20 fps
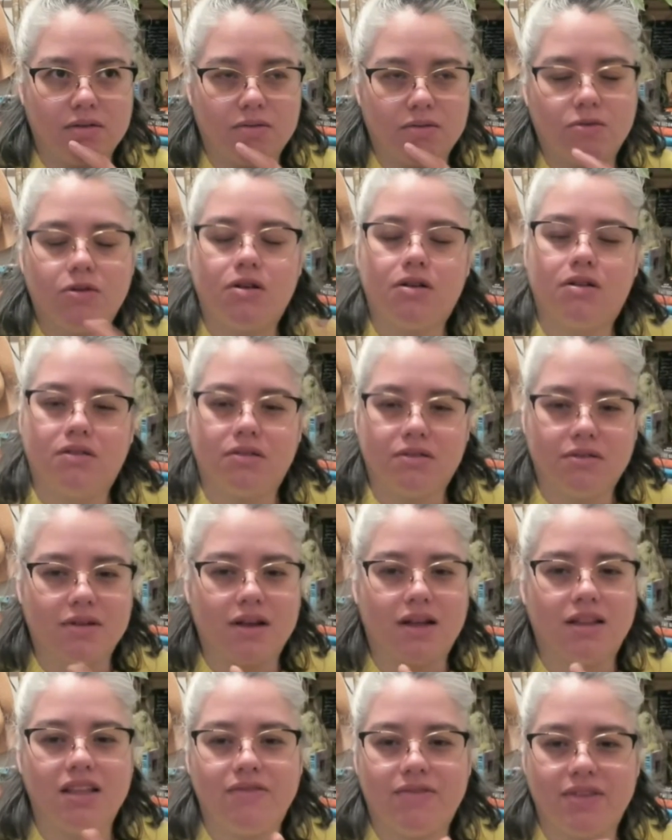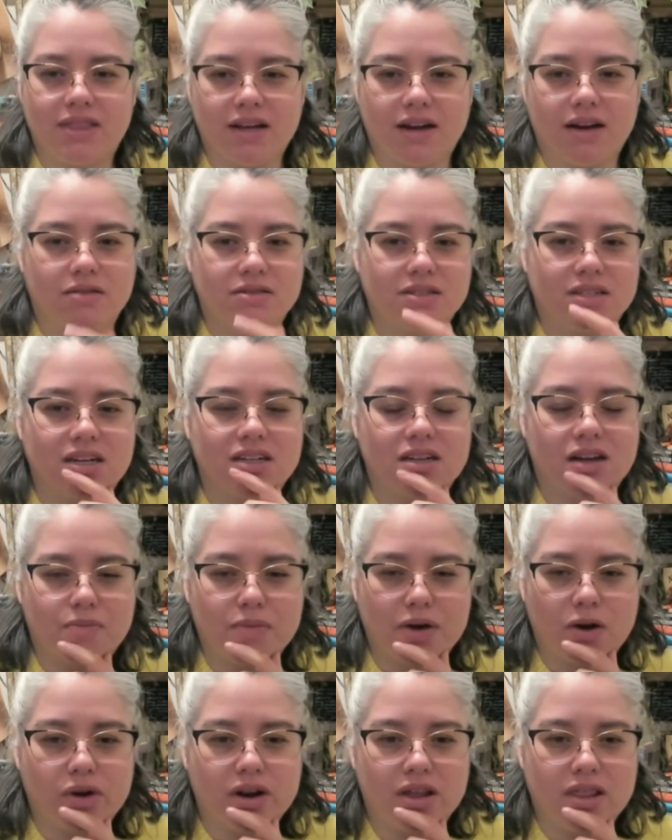well, I'll leave it there. I was going to talk
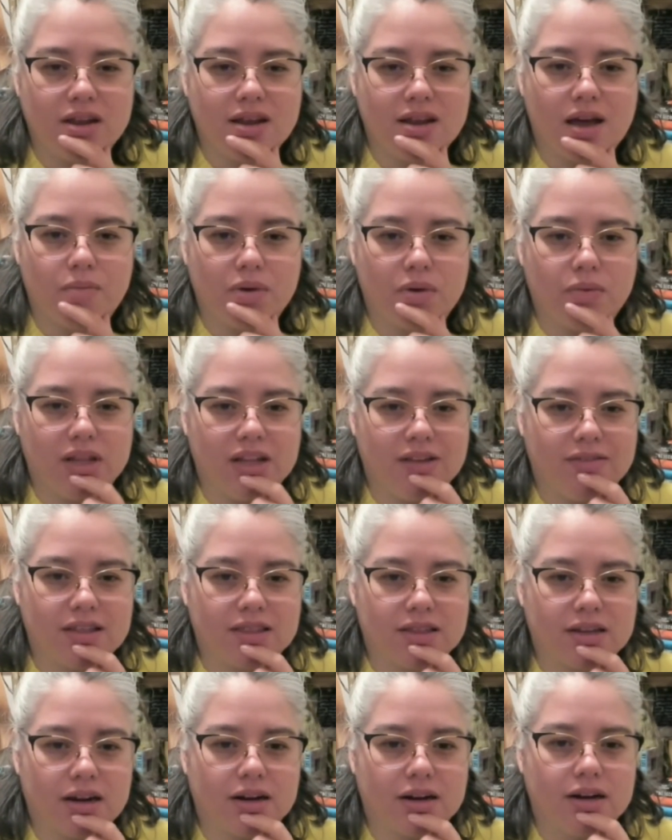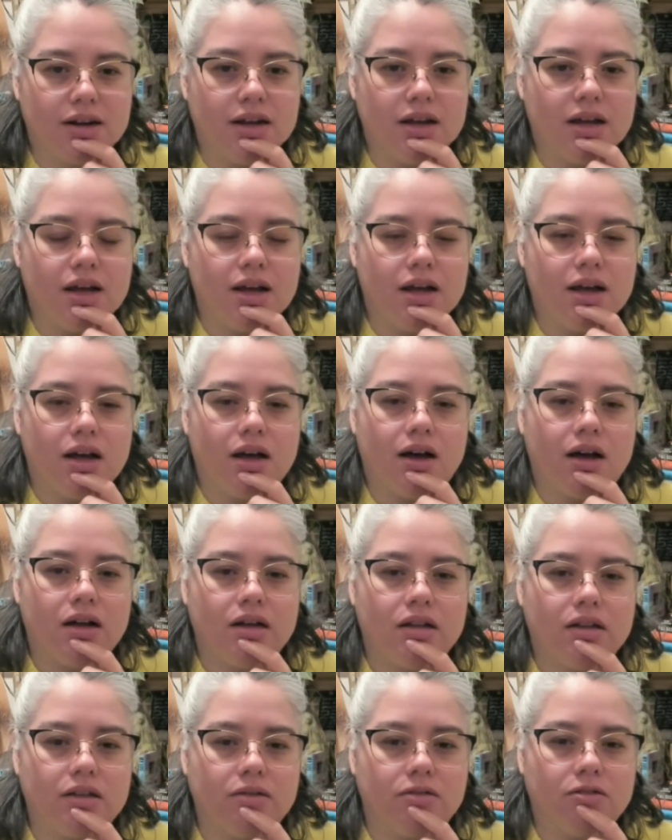about Pin in the Dam, but we'll leave that there.
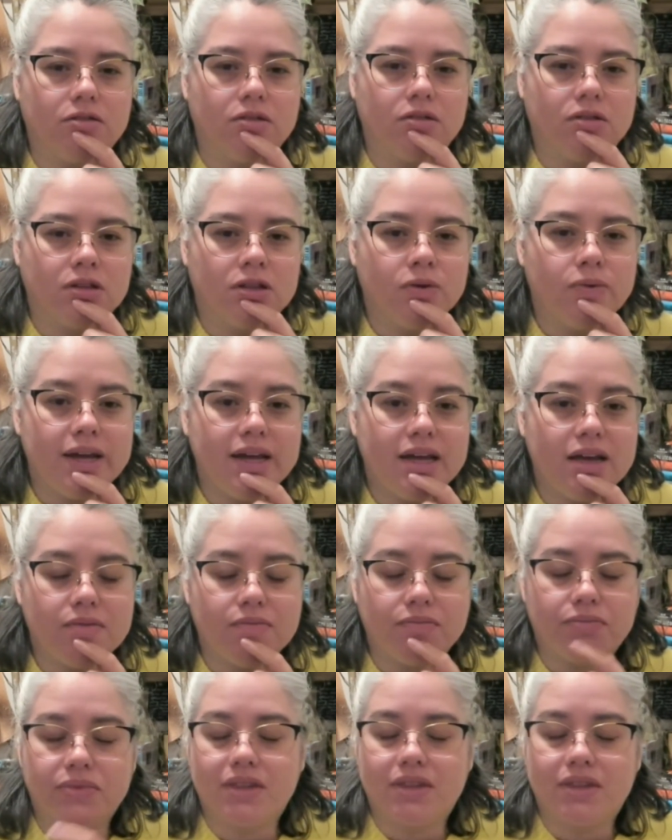Uh, Louis